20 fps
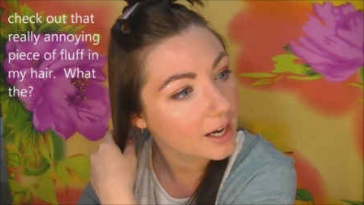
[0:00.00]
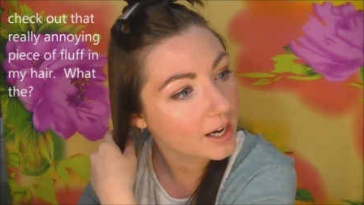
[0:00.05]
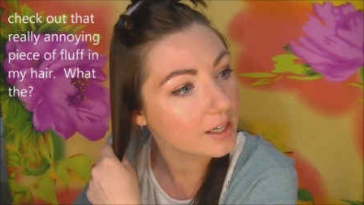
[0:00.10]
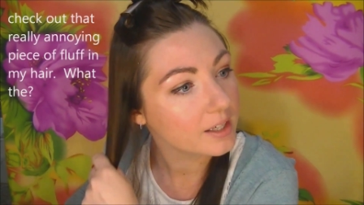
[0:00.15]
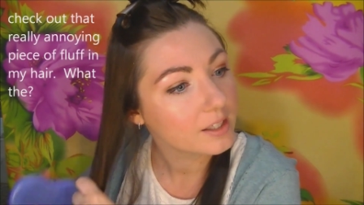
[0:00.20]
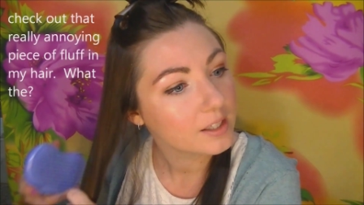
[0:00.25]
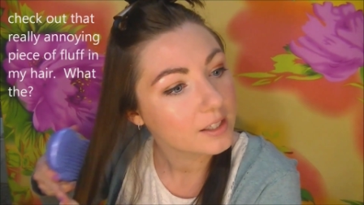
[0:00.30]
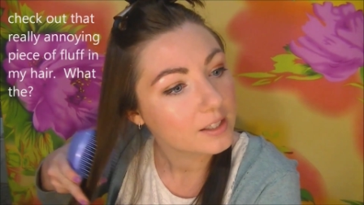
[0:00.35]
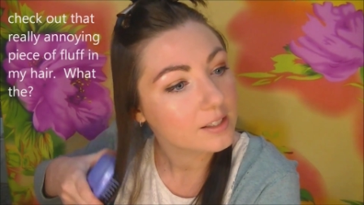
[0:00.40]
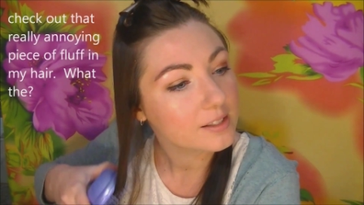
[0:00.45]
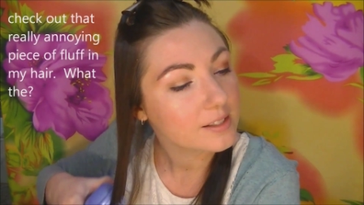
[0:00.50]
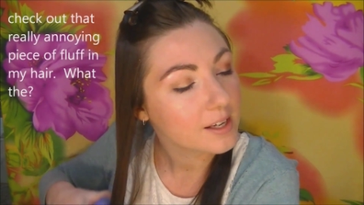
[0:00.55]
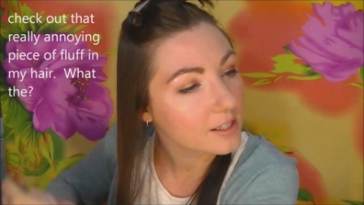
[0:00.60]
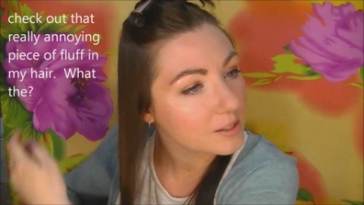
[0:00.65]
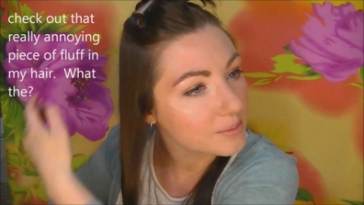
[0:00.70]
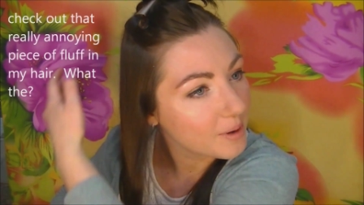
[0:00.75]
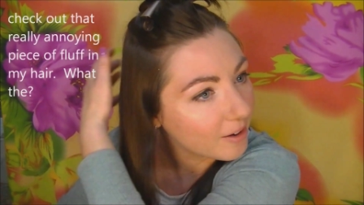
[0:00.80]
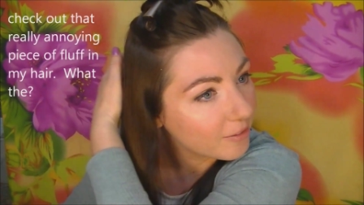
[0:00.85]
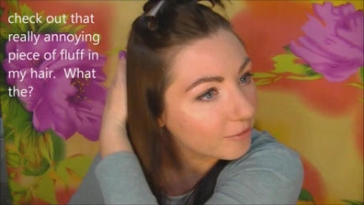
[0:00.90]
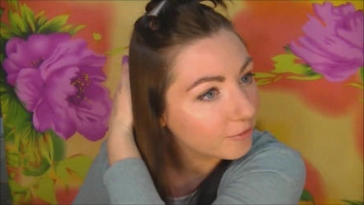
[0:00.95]
It takes
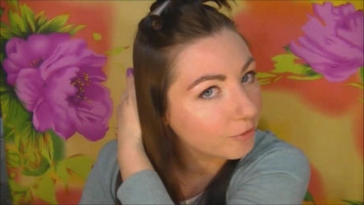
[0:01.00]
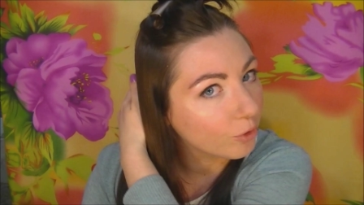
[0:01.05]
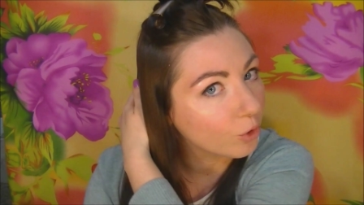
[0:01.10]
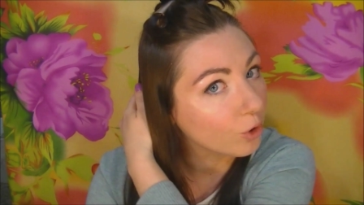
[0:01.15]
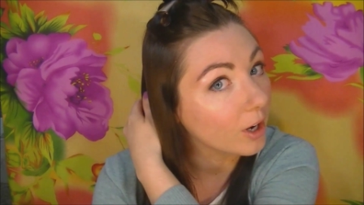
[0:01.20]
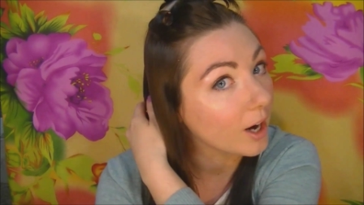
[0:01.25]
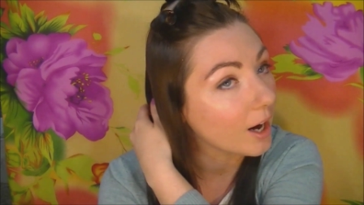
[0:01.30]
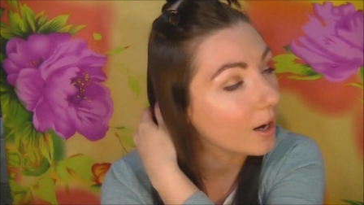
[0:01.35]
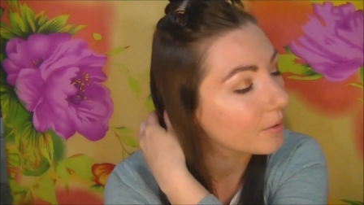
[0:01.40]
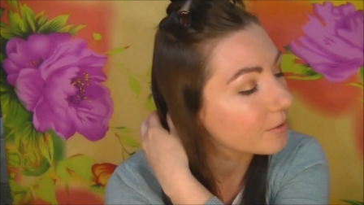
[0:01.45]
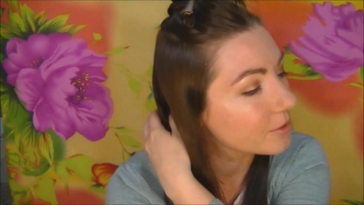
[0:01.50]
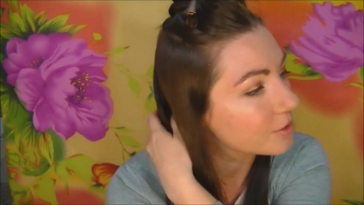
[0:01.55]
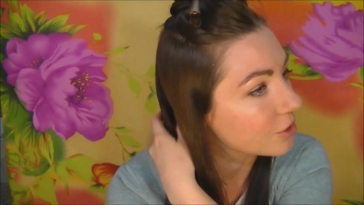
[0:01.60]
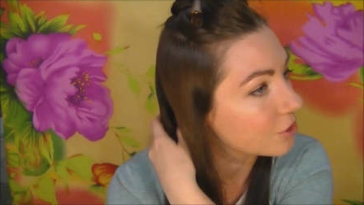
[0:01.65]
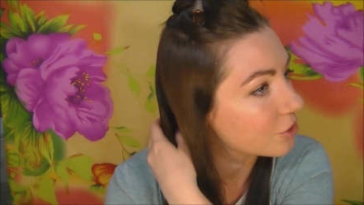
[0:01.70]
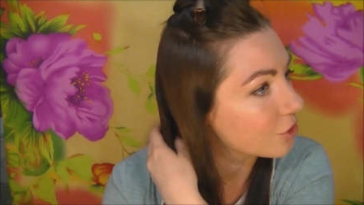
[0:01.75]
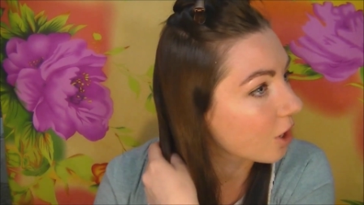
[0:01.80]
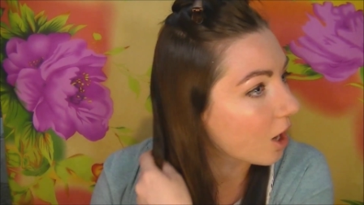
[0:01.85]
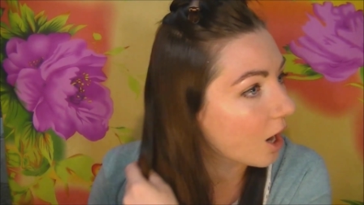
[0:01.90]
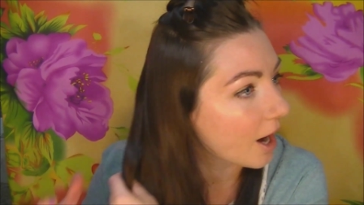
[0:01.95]
about 4 hours to
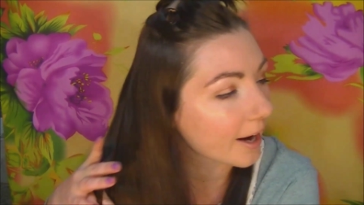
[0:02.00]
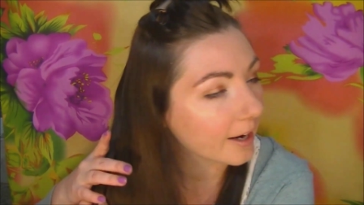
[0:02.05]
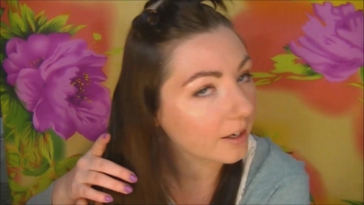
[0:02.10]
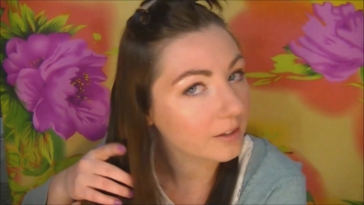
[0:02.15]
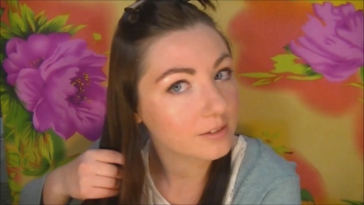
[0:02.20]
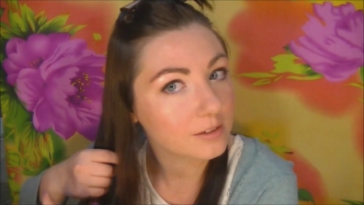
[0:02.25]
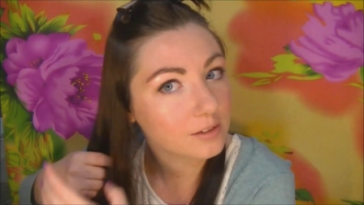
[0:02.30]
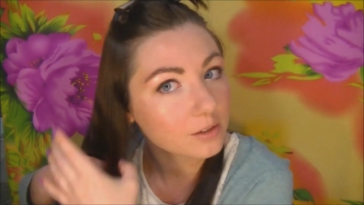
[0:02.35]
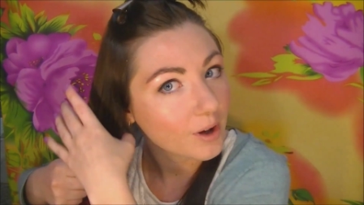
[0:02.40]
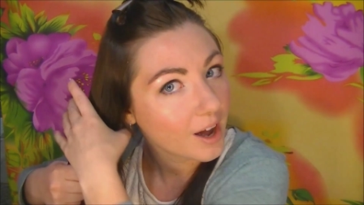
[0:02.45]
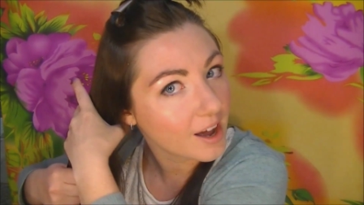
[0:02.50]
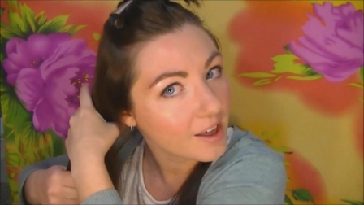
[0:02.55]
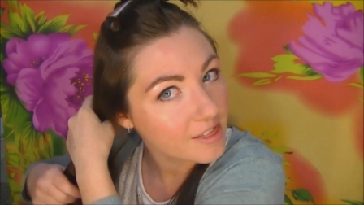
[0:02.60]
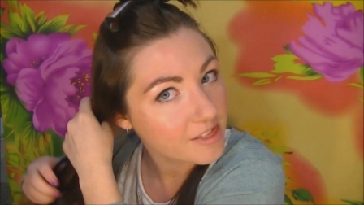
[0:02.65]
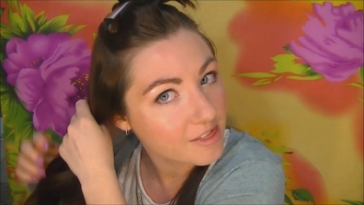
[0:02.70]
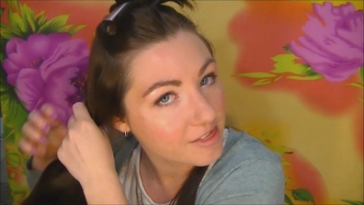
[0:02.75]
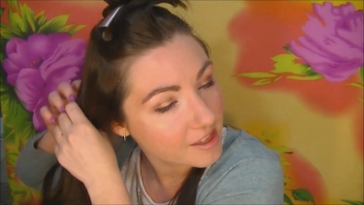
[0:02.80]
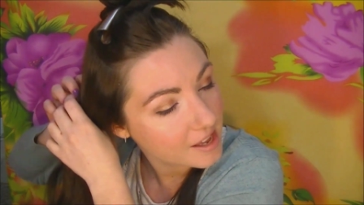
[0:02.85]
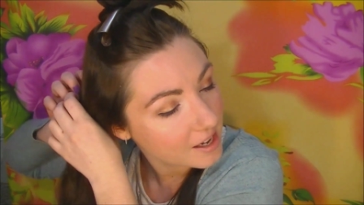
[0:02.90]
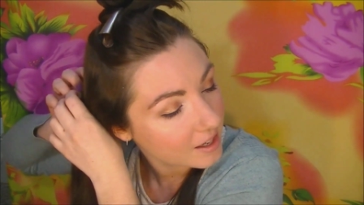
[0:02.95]
dry because it's quite
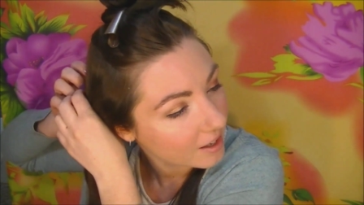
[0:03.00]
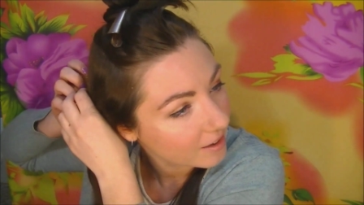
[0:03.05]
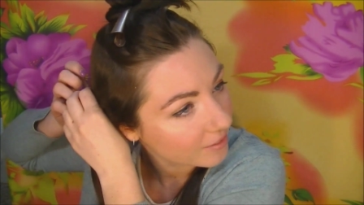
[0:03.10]
thick.